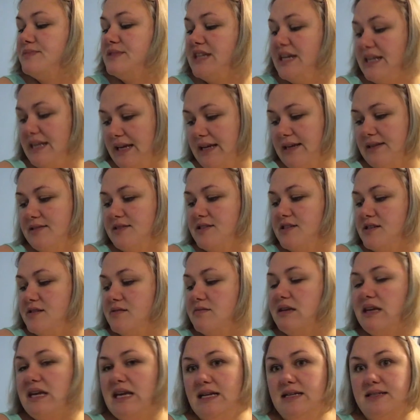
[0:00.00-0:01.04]
getting to
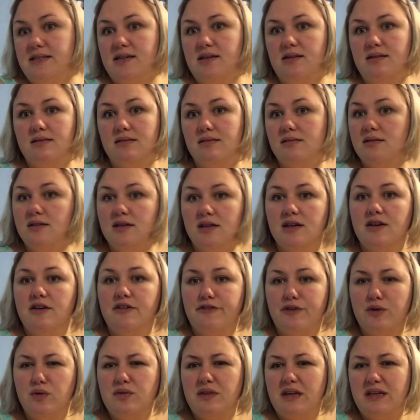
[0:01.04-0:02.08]
eat
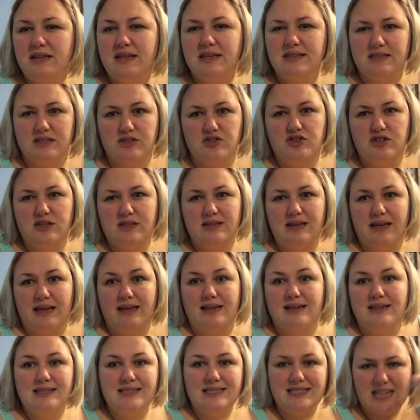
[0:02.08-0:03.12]
food that isn't just
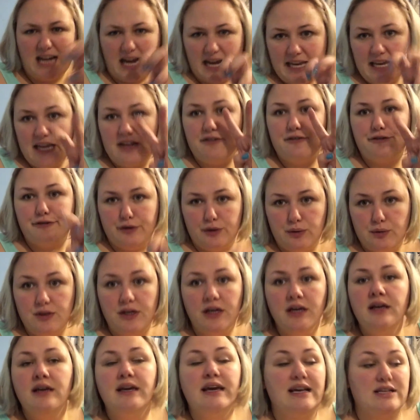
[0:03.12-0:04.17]
like diet food.
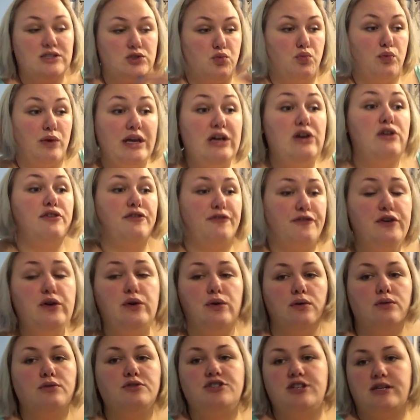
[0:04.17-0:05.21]
It's real
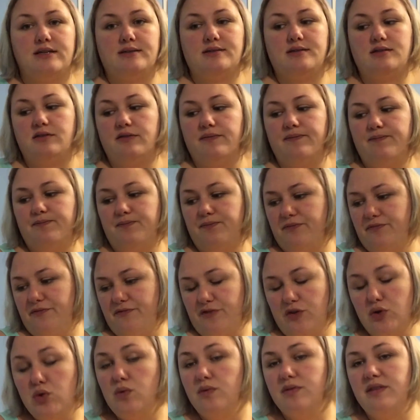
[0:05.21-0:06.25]
food, just
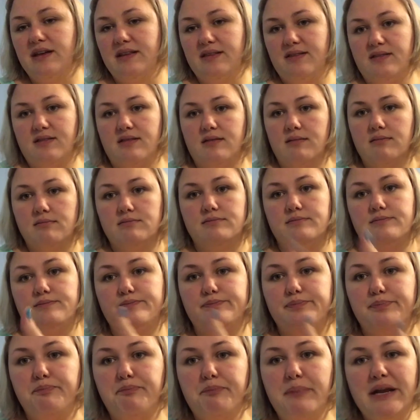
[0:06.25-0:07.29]
food that's
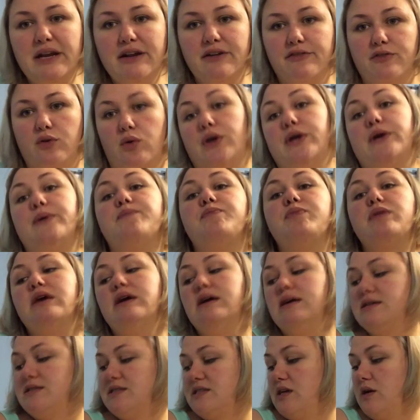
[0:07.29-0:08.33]
better for you.
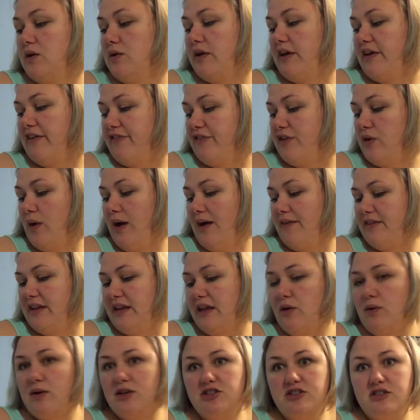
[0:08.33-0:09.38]
So if you have
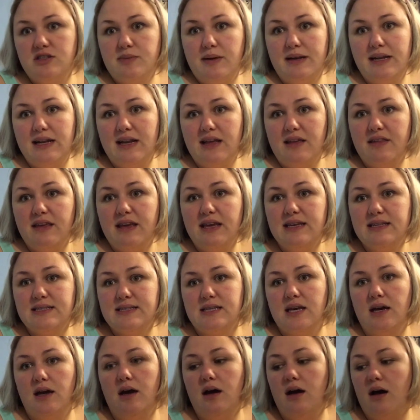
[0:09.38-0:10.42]
any questions about any of
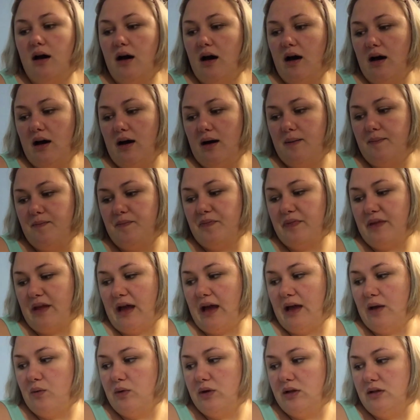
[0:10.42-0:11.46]
these,
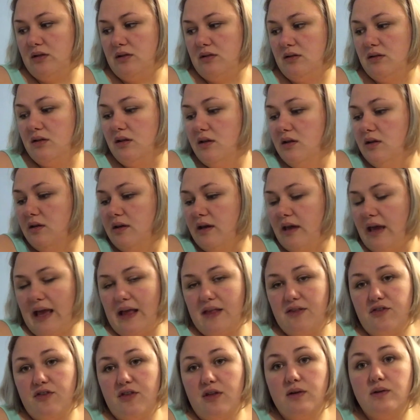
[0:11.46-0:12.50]
I will
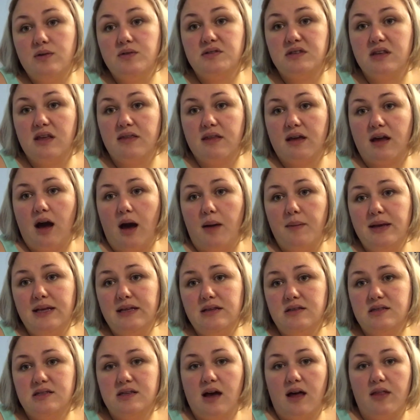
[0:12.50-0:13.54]
answer those in the
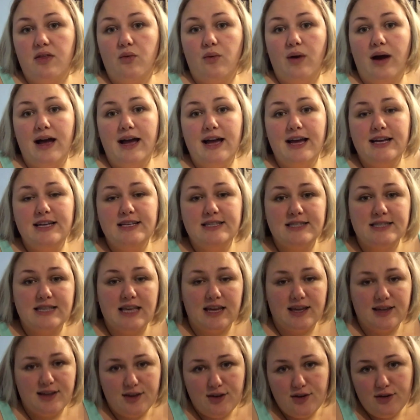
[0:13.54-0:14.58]
comments. Otherwise,
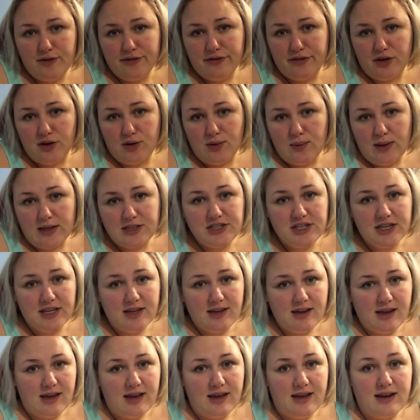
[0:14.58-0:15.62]
thank you for
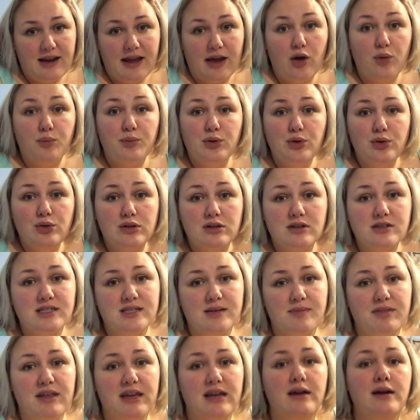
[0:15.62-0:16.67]
watching, and I hope you learned
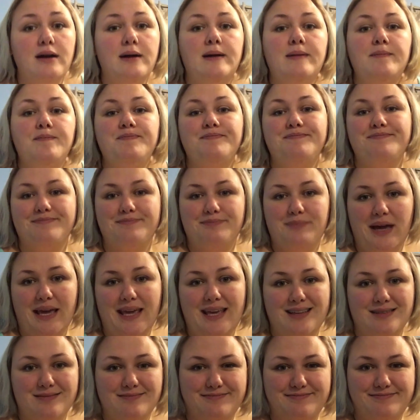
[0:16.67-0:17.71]
something. Bye!